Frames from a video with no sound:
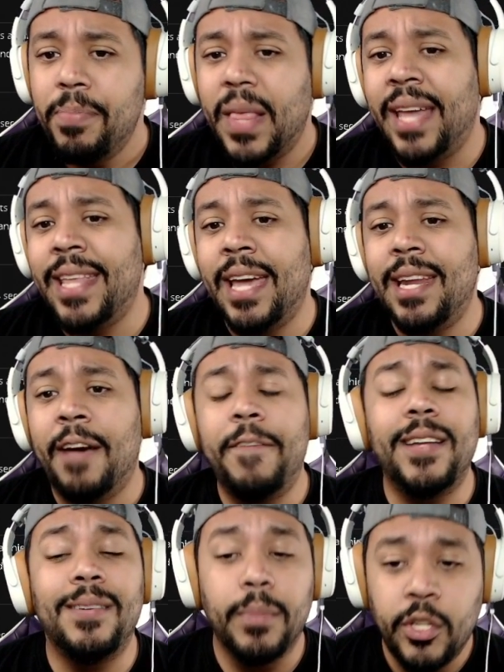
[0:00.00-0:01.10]
And then
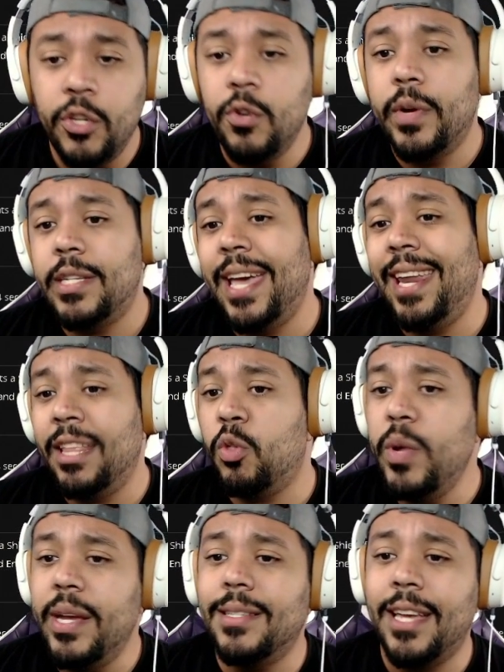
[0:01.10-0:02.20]
effect number 2 is hitting
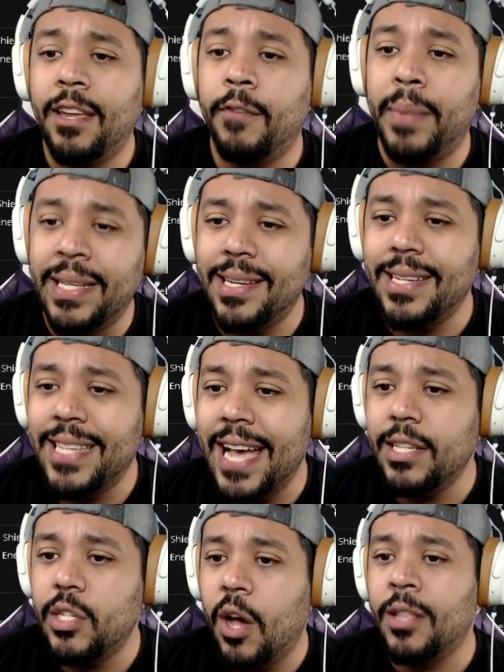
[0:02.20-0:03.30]
3 consecutive basic
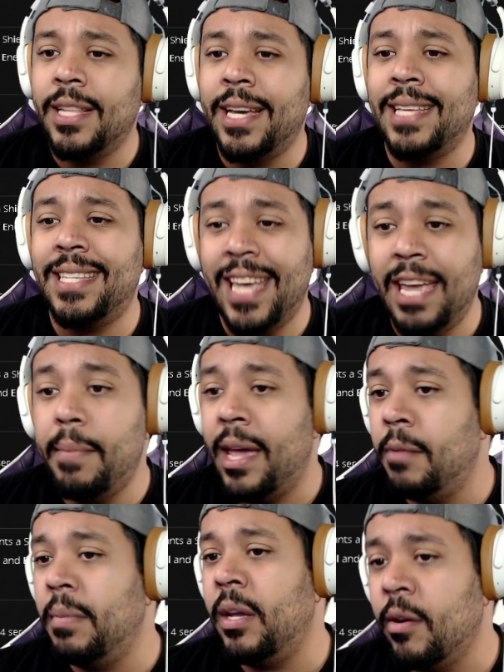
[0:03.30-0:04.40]
attacks on the same
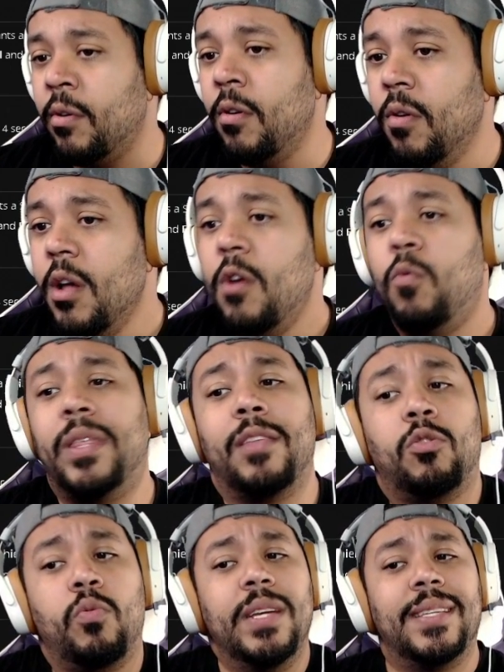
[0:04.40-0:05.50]
enemy hero within
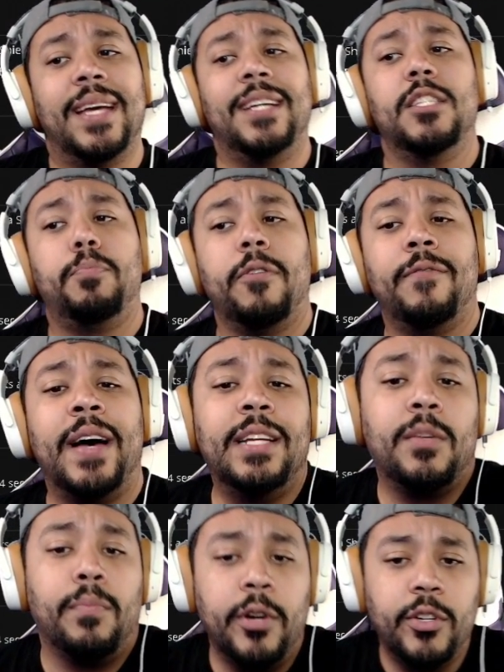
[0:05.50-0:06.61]
3 seconds provides a
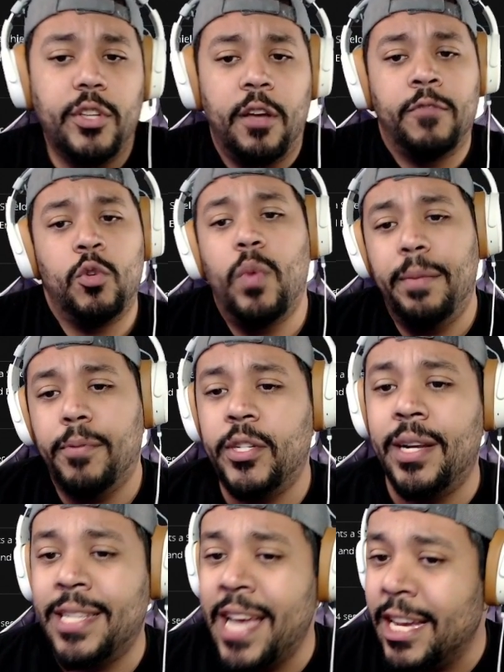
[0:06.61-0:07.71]
burst of 20%
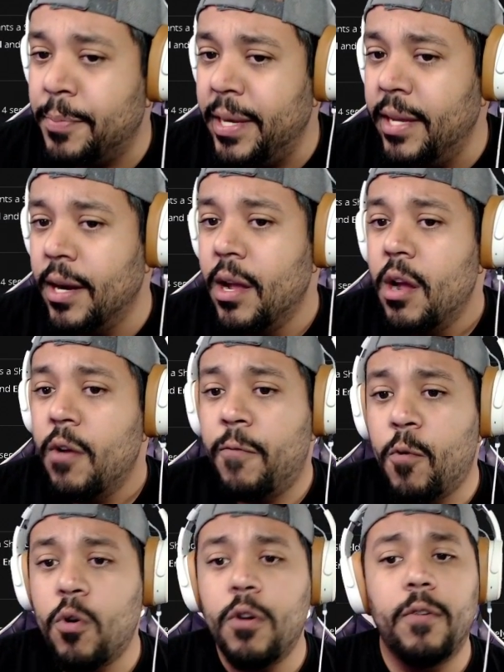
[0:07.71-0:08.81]
attack speed
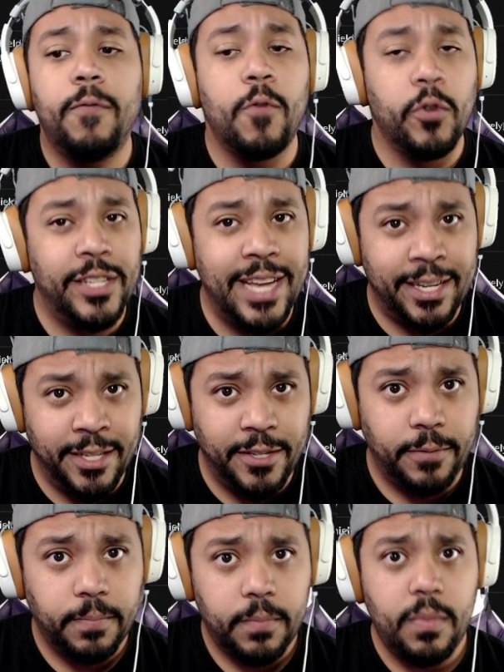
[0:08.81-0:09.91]
for 4 seconds.
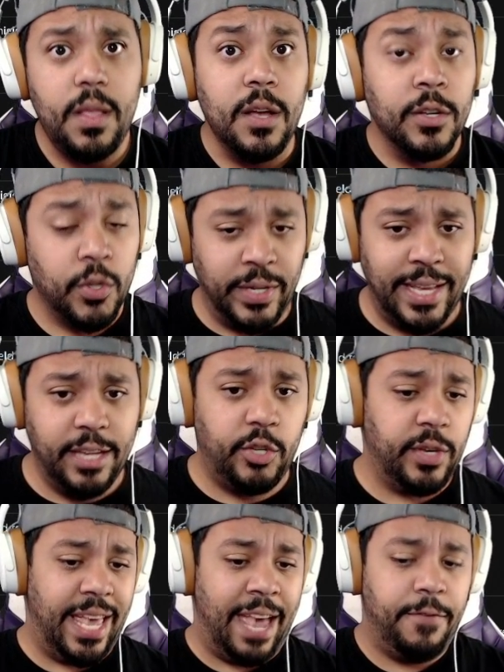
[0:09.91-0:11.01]
So
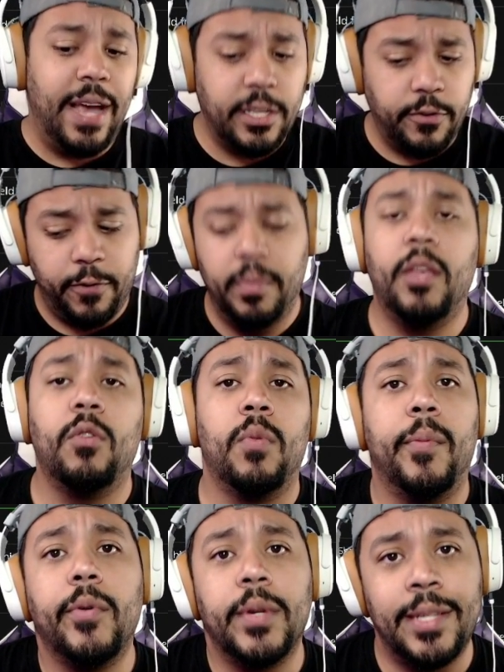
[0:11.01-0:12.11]
essentially, if you guys are familiar with
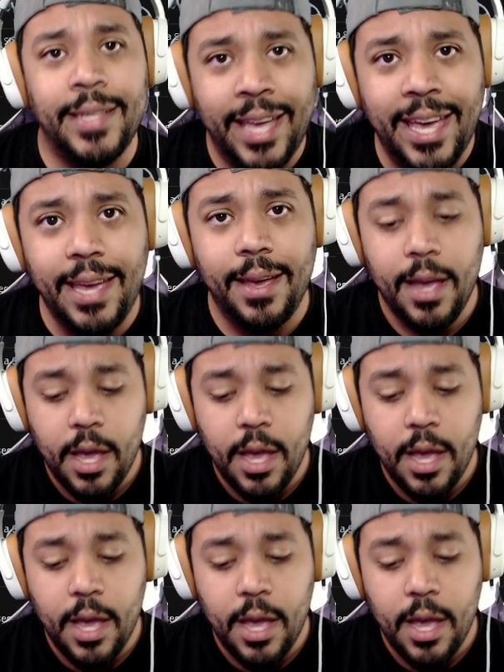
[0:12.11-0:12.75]
Boris's kit,